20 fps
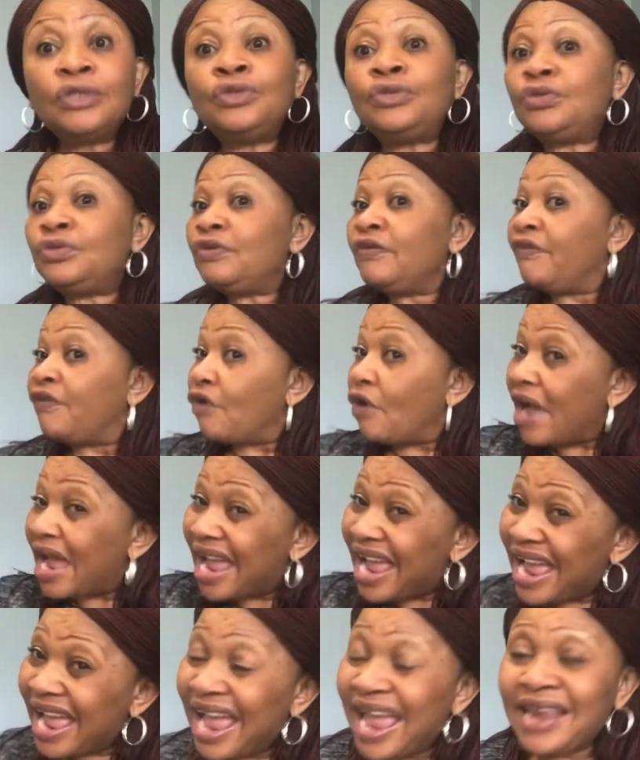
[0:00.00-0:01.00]
for
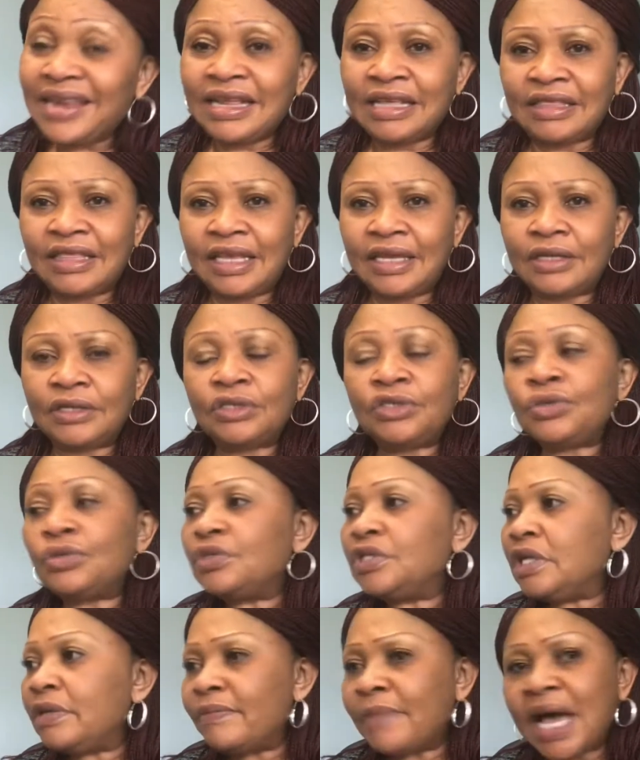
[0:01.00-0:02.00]
anything. So
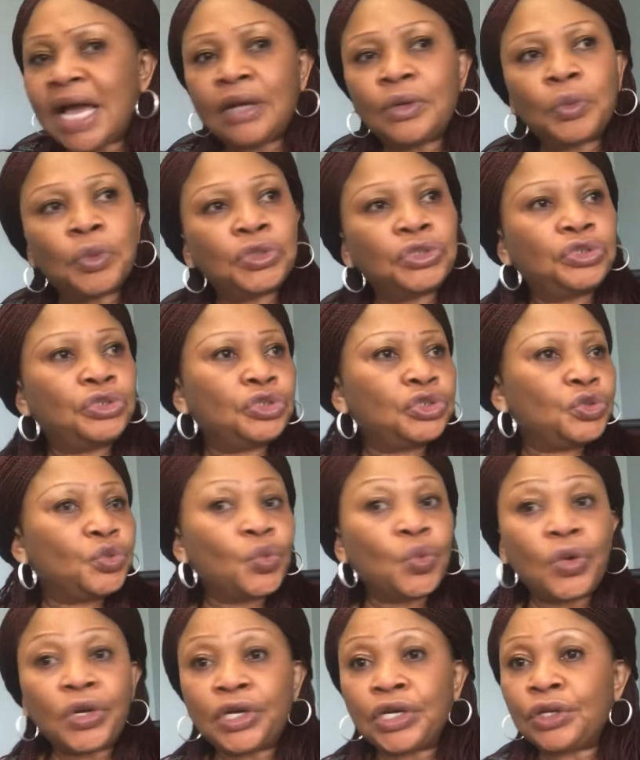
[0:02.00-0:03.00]
the man was just
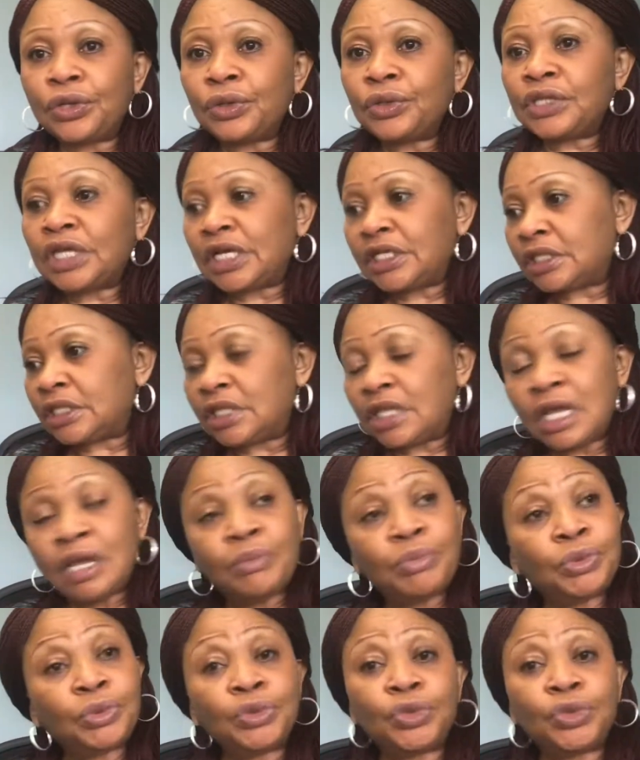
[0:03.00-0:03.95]
working under the table,